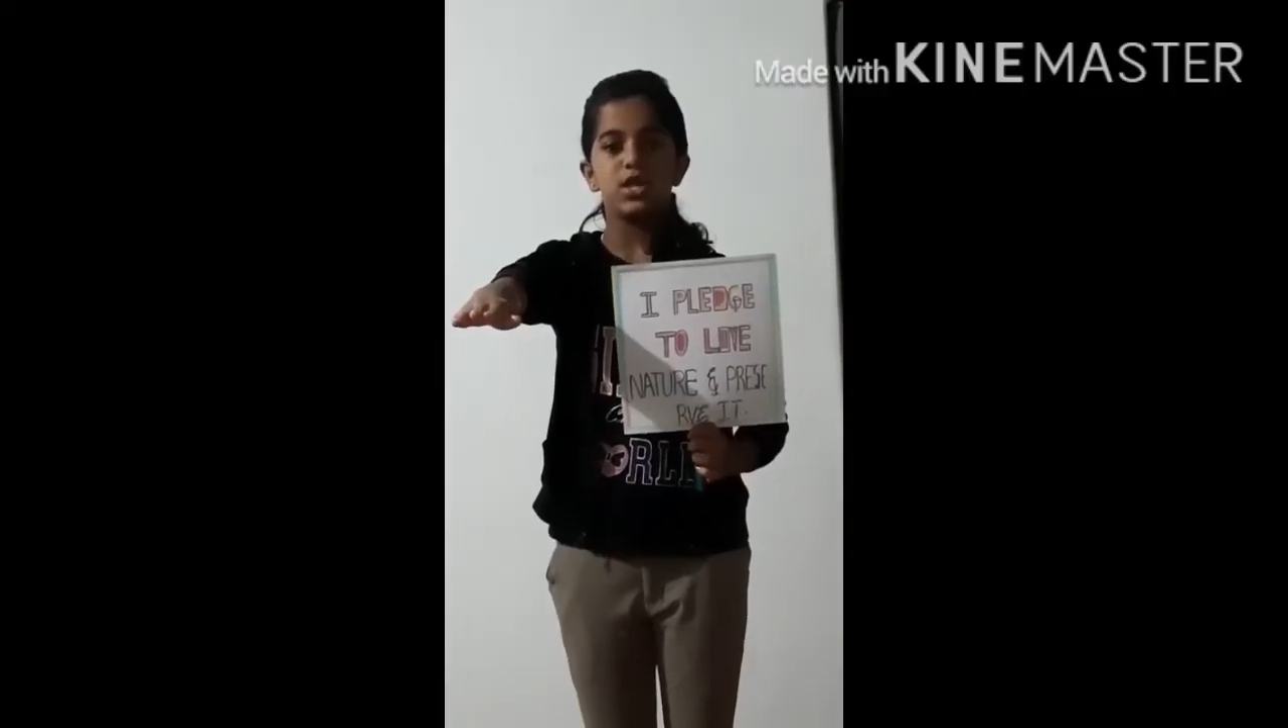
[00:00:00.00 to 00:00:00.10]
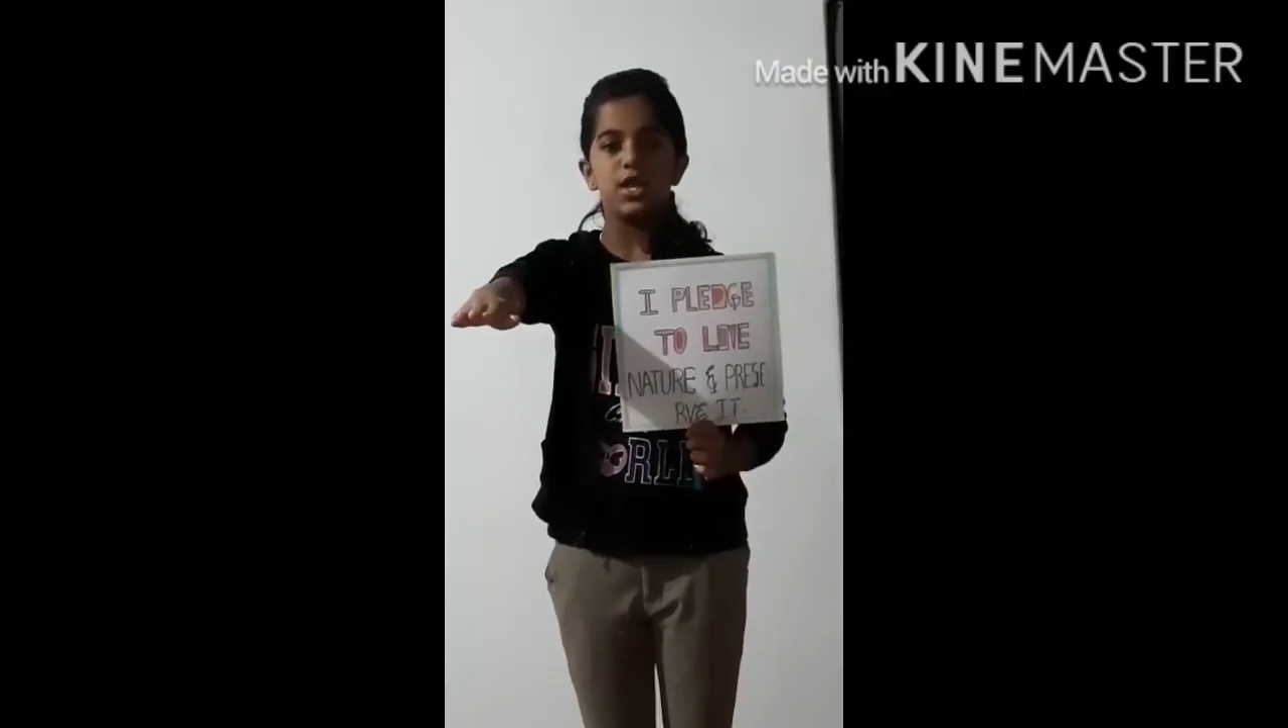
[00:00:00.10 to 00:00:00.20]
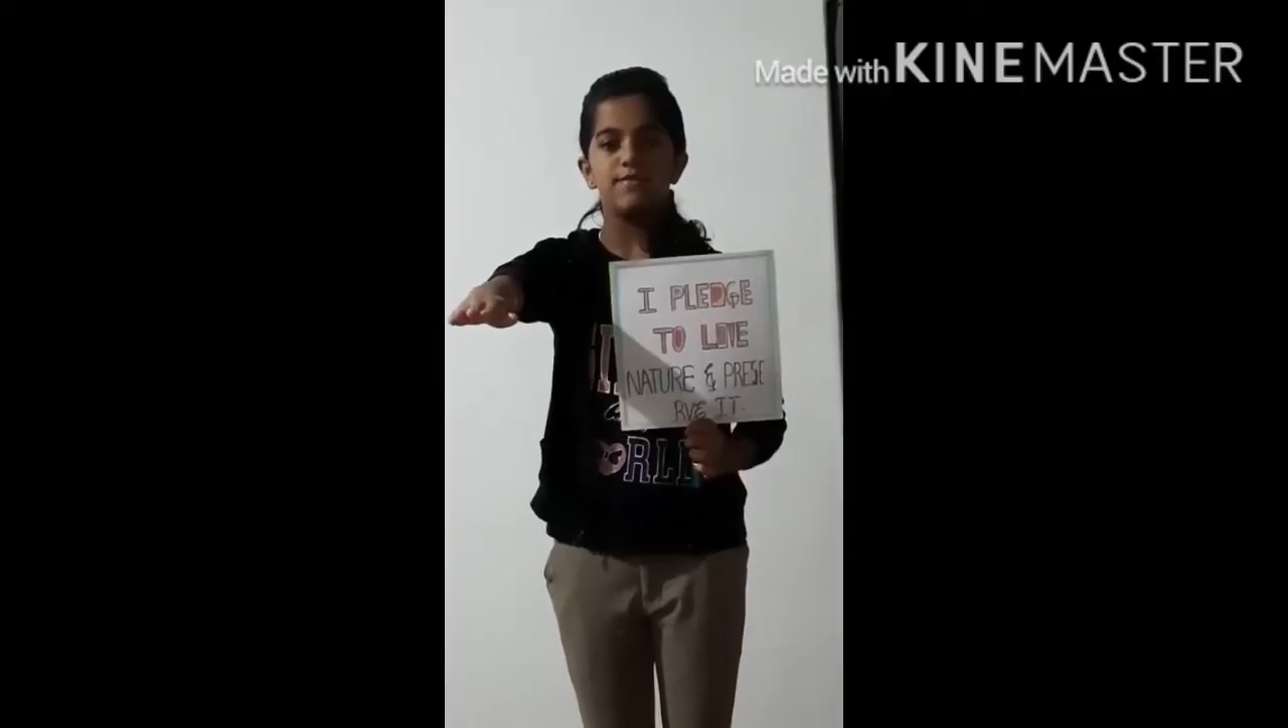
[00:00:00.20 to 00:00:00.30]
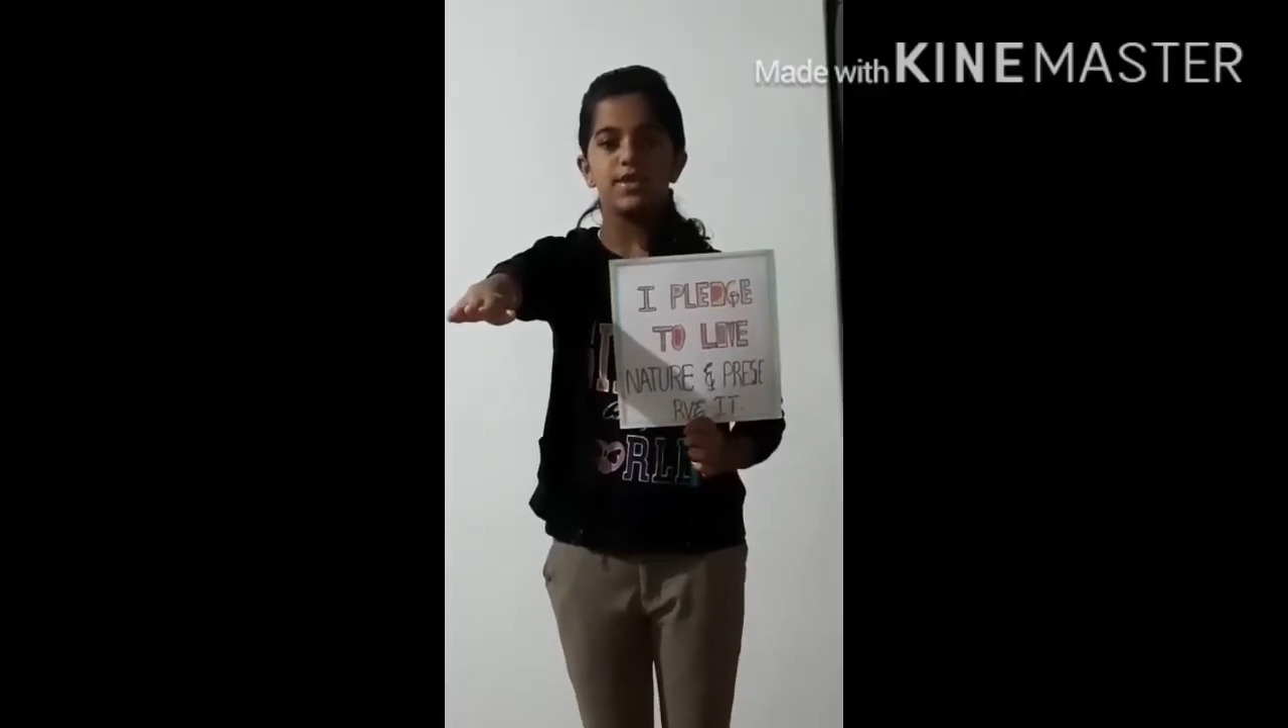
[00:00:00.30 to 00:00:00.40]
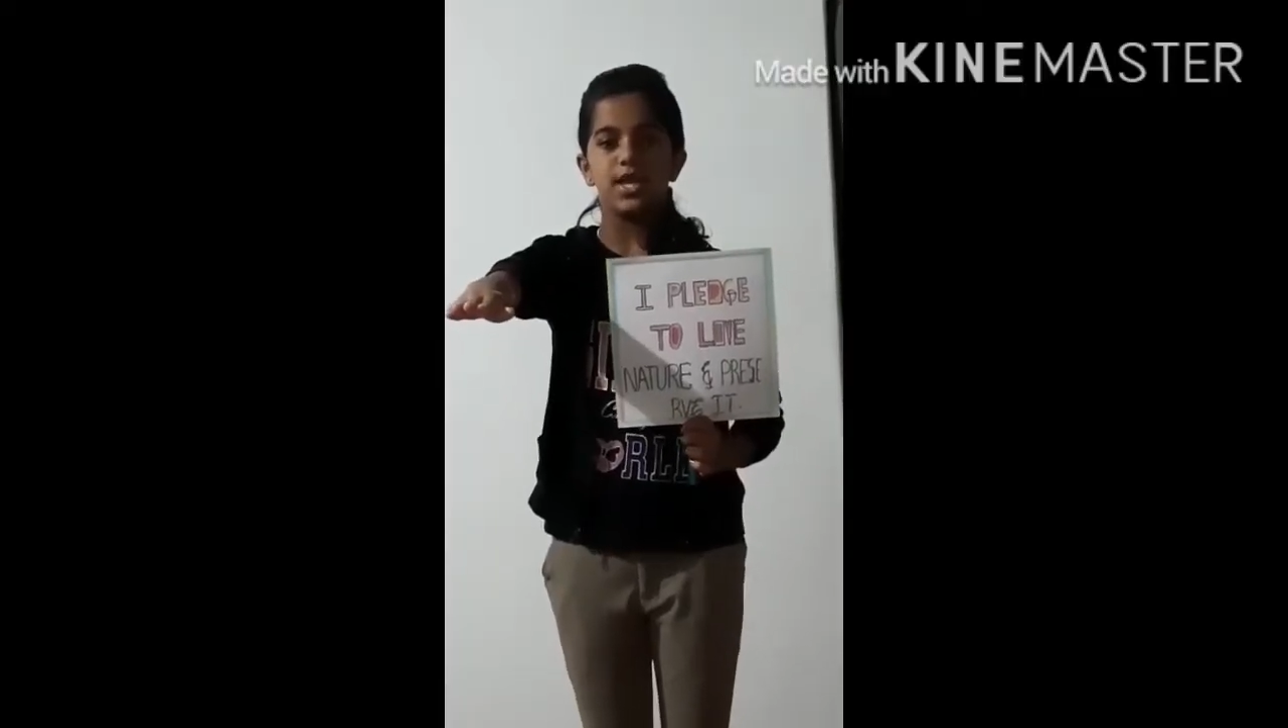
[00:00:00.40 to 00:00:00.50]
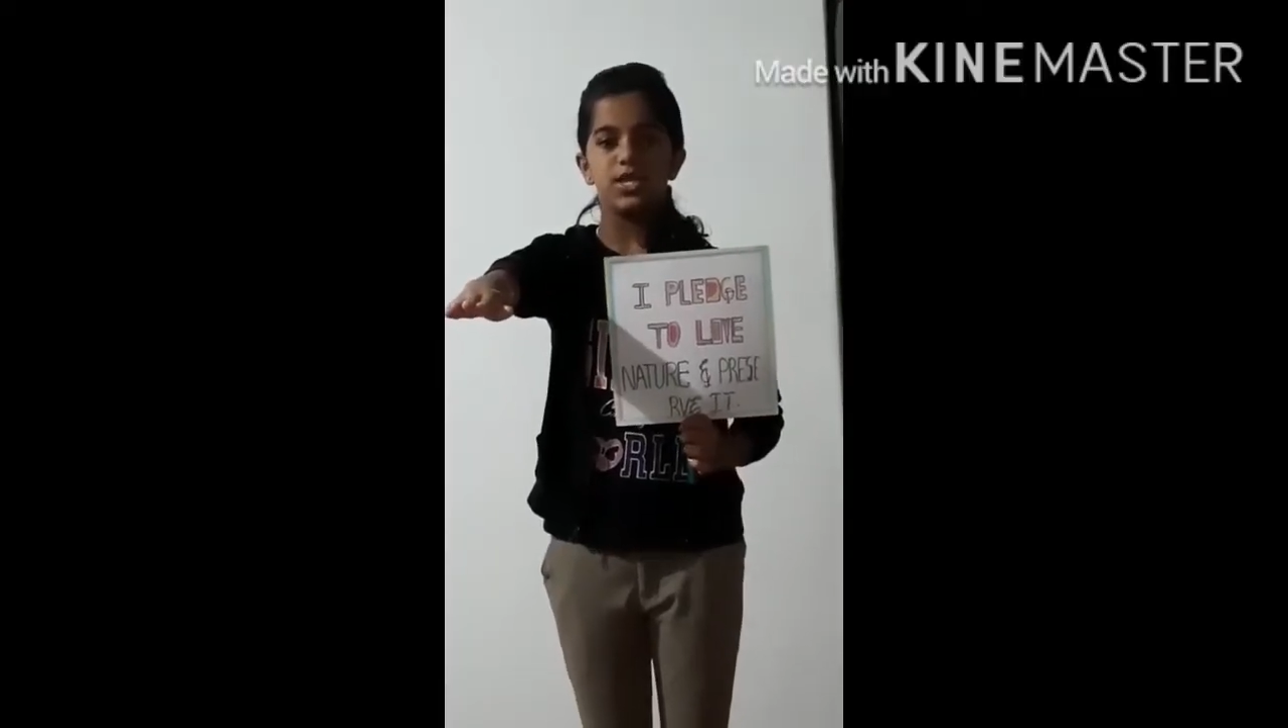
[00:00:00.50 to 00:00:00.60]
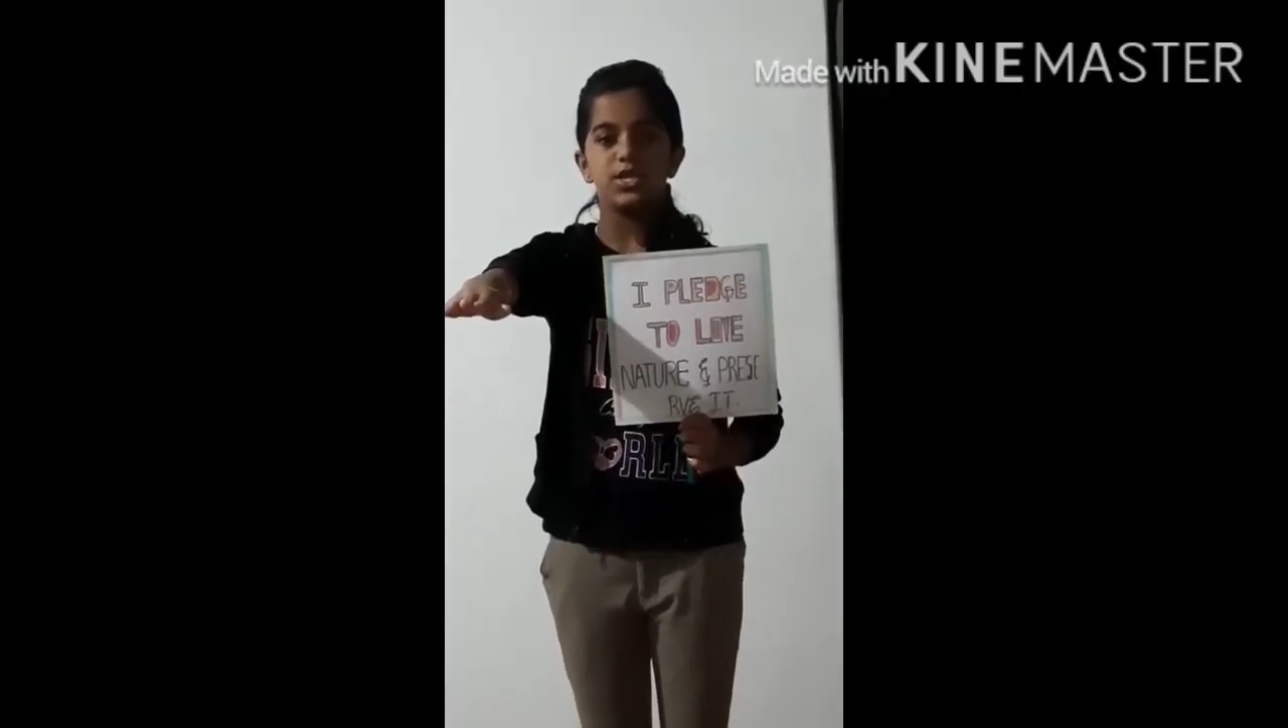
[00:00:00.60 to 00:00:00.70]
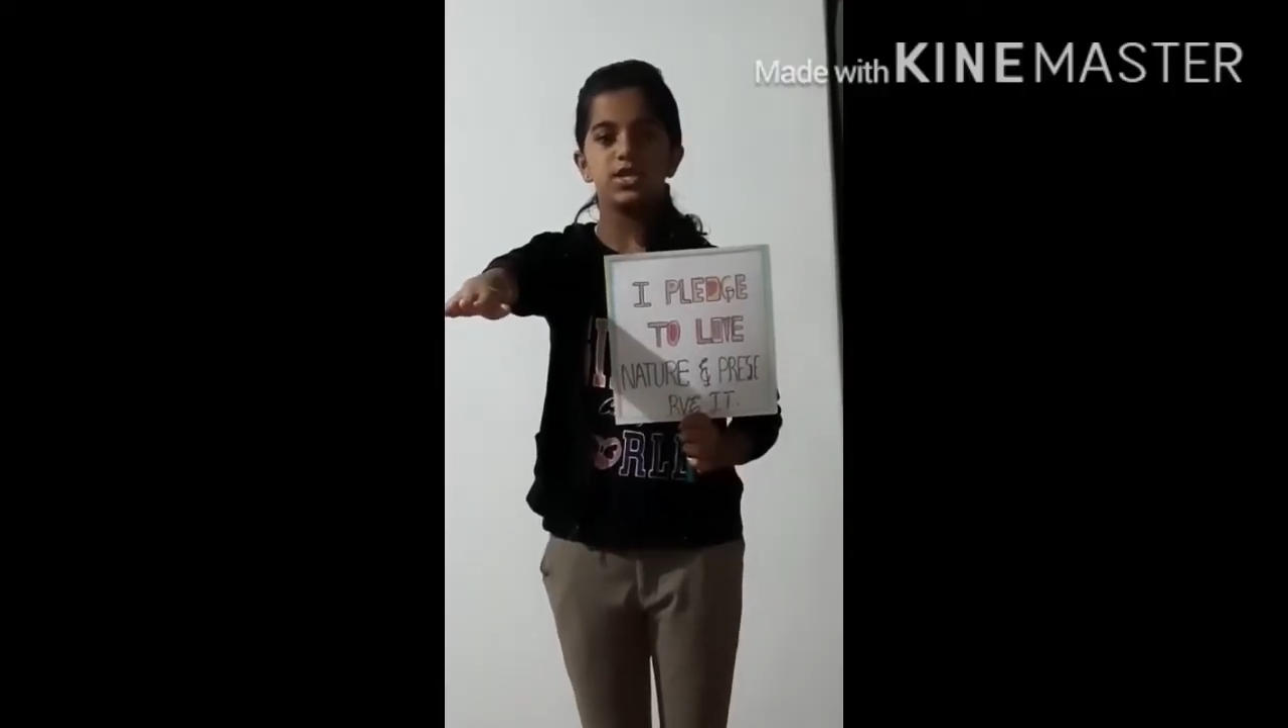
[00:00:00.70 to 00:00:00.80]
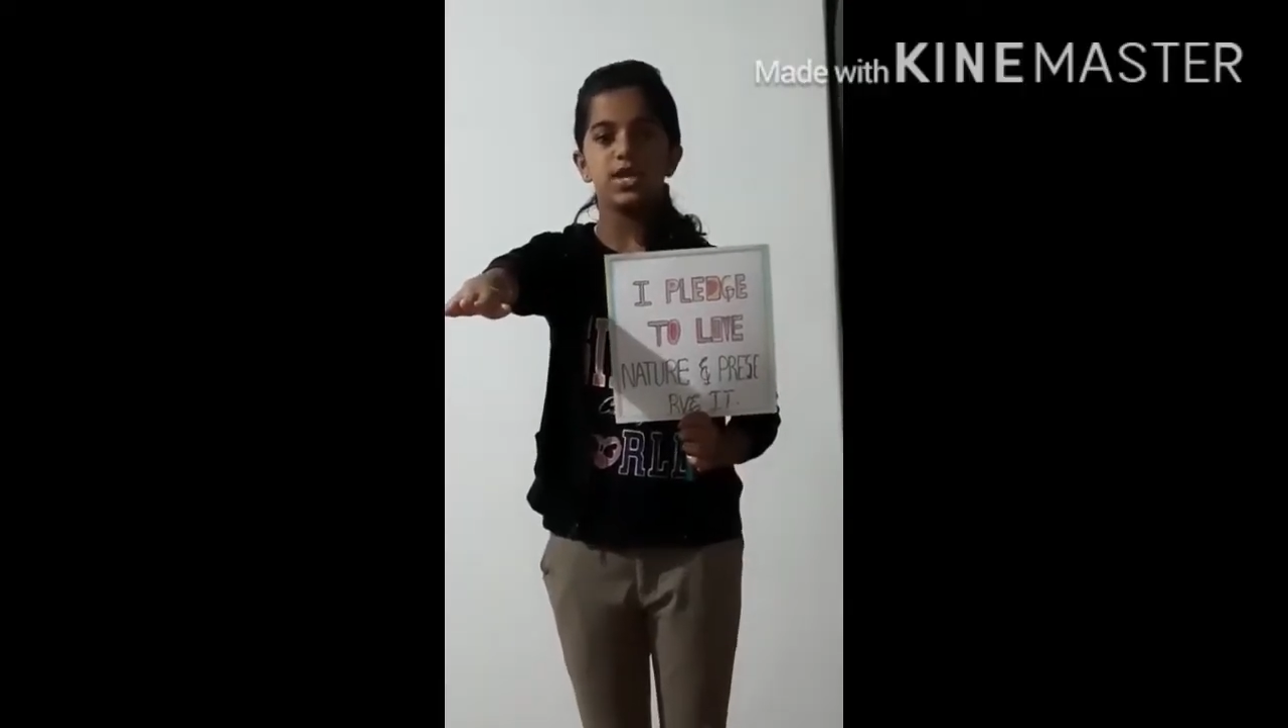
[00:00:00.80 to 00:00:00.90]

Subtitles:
to love nature